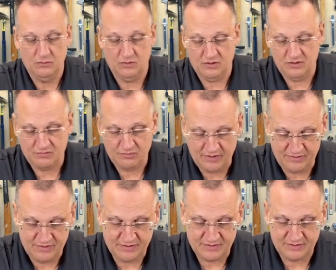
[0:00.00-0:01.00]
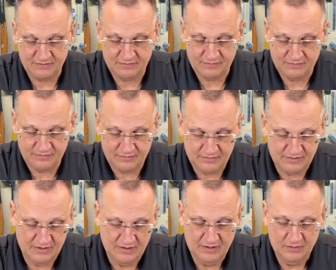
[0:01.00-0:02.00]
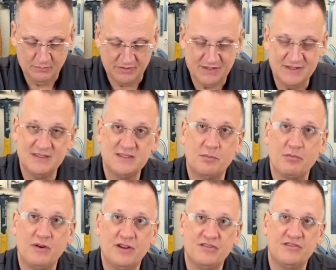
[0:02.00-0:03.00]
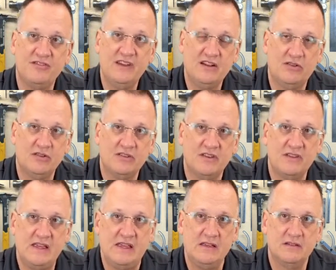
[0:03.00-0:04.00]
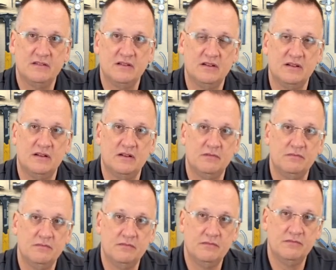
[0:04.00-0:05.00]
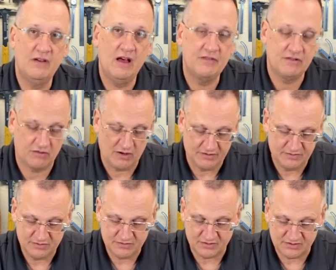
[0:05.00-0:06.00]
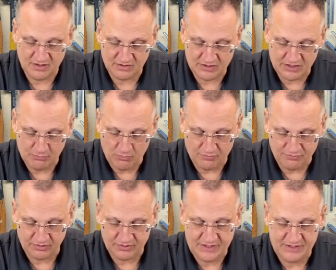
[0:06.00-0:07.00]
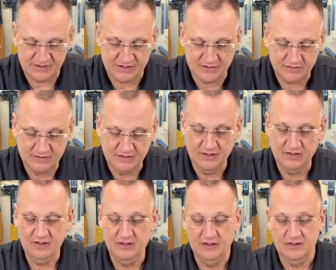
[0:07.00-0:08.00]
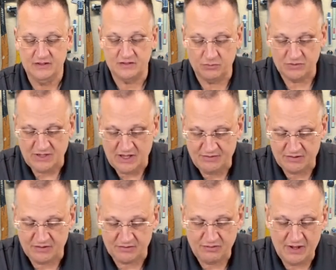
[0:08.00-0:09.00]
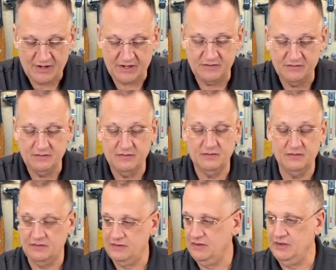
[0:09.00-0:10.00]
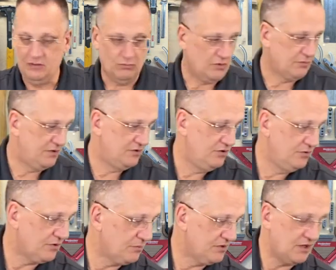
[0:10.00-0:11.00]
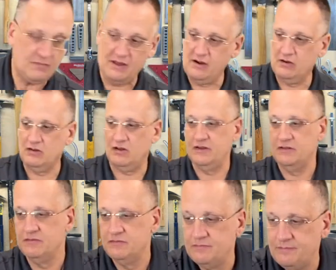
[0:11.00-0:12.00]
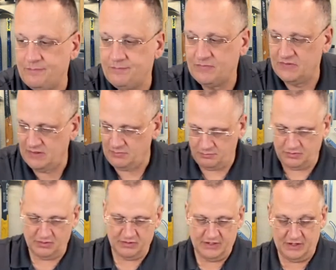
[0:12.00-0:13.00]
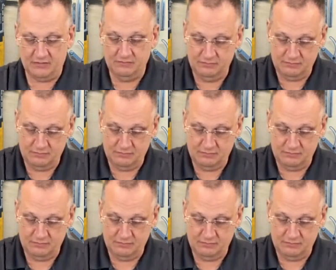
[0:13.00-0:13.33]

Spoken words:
unthread this, but this is a press fit onto the valving rod, so it's not going to come off real easy. So once I have it unthreaded, what I'm going to do is I'm going to take my air line and plug it in,